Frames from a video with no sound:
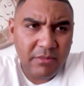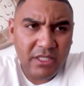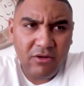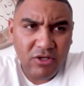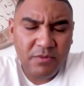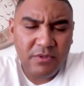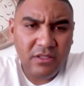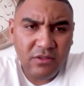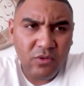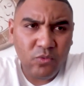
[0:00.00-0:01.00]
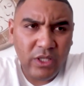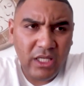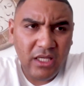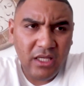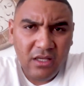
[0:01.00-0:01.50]
I mean, in hospital,
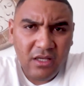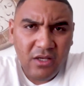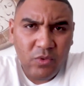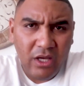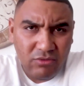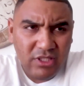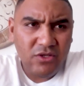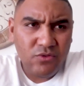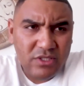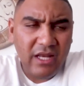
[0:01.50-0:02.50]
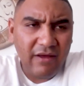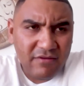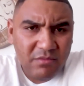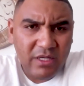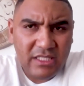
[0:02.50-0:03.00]
we we only use
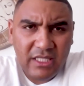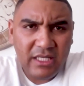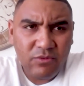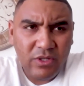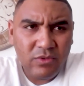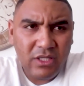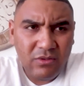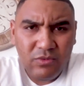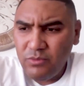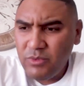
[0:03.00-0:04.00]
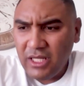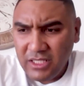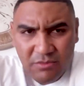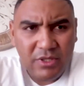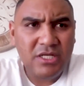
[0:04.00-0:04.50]
gloves basically when we when we
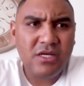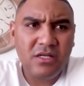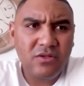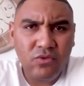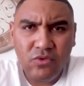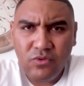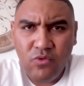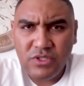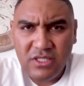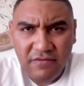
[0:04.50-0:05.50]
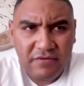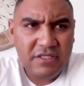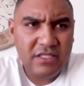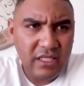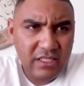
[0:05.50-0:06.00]
touch a patient or, or
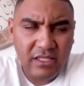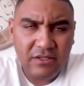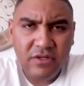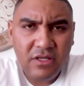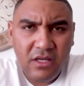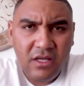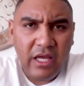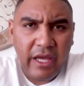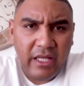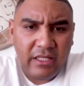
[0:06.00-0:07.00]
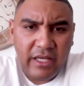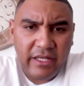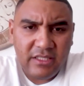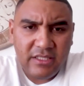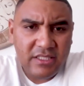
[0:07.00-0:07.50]
surfaces, etc. And
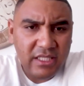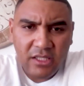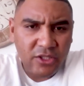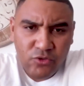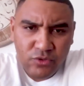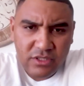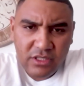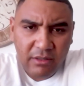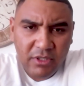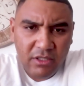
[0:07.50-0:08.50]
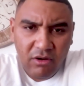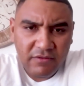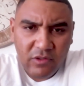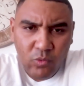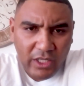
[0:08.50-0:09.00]
and it's a single use. I mean,
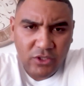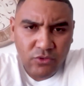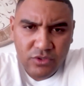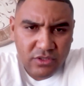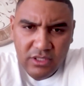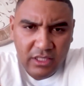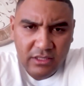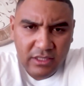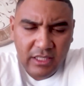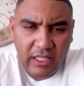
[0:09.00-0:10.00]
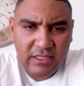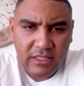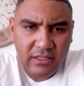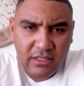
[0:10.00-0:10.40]
after one use, then, then that's it.